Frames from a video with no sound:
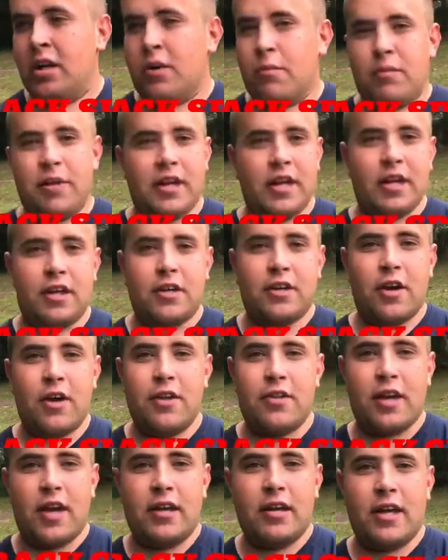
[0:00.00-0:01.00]
we didn't go
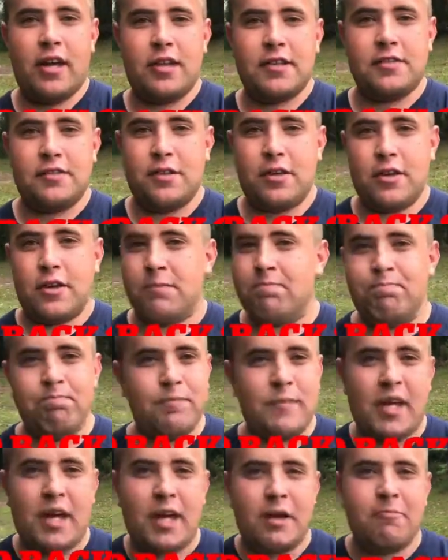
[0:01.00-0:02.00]
down there, so
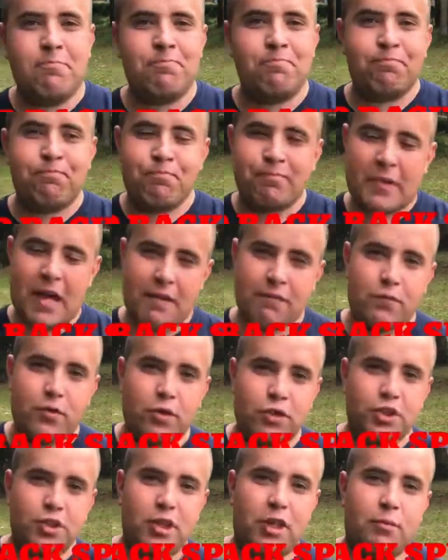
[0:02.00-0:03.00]
yeah,
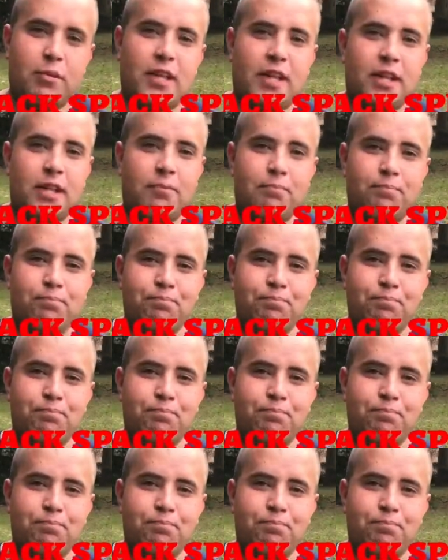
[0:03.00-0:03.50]
unfortunately we didn't.